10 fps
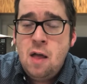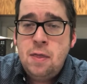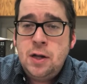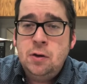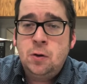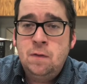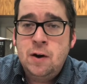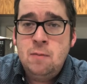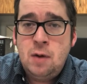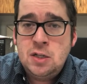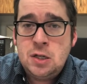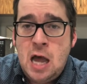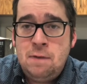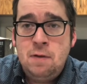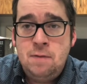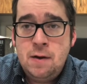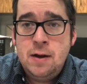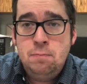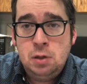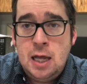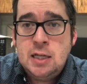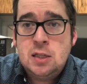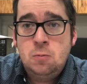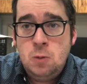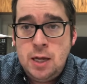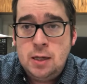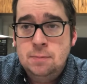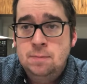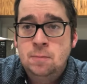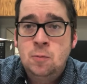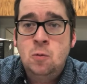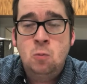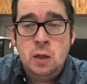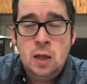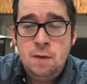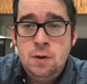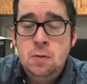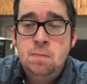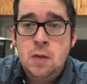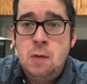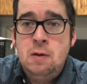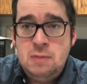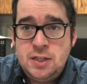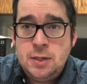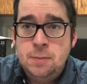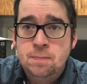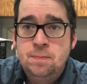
Thank you so very much, and have a very blessed week. We love you, and we miss you.